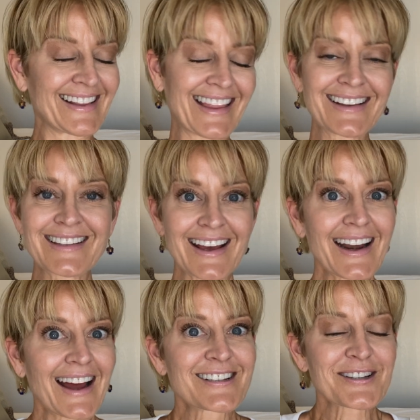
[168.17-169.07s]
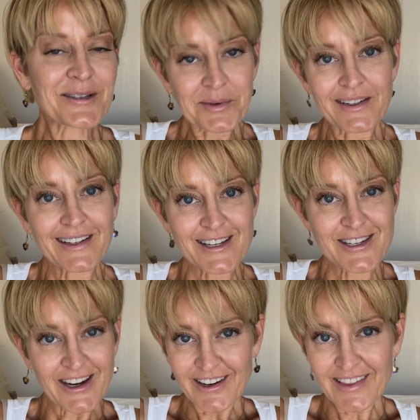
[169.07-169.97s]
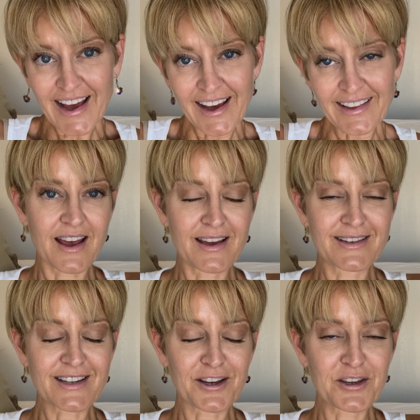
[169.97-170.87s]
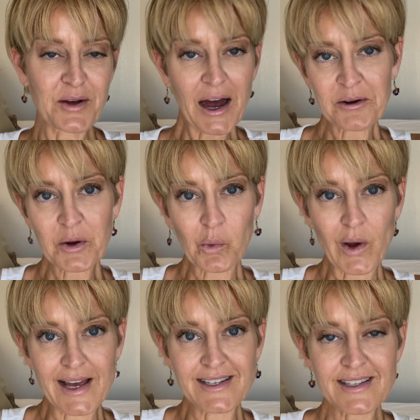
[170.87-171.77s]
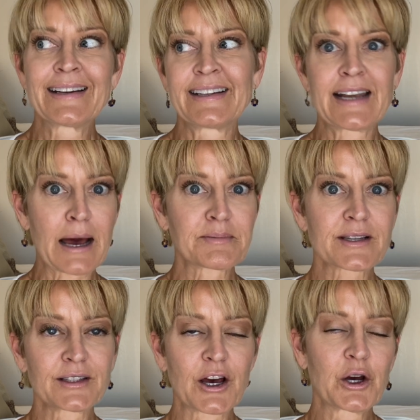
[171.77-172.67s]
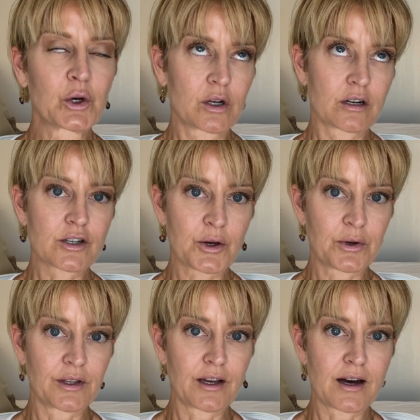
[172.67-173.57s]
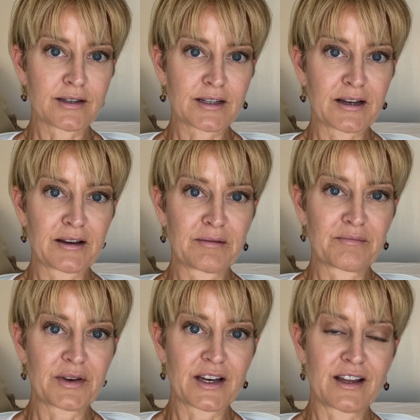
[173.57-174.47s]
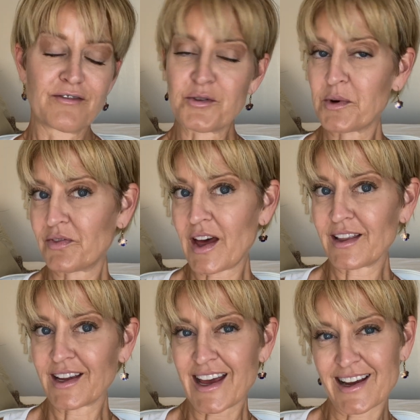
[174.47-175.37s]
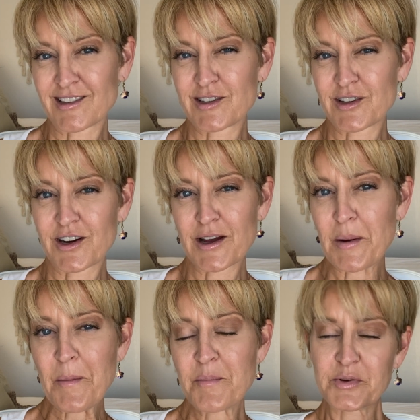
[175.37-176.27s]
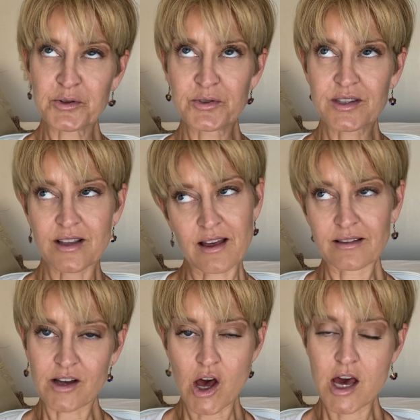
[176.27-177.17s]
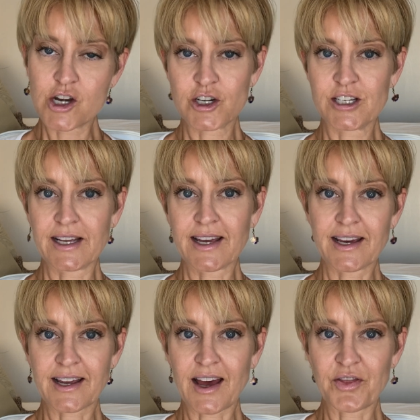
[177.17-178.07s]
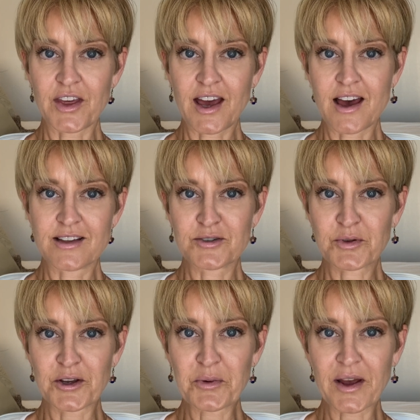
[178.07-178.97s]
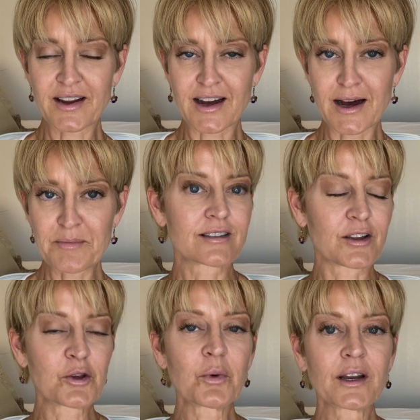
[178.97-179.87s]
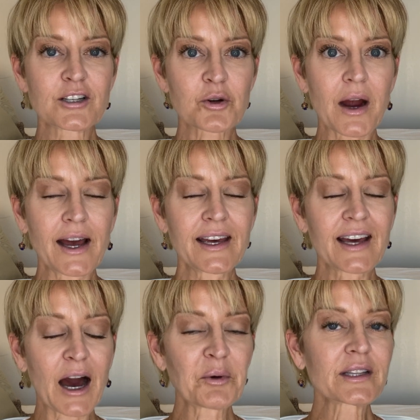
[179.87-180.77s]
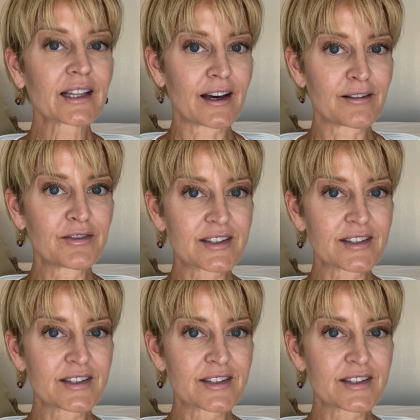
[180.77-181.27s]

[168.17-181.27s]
That's it. I just wanted to share that and tell you how it went. Naps alone are totally awesome, but if you want that like extra boost, that little energy kick at the end when you wake up, you want to try it, I would love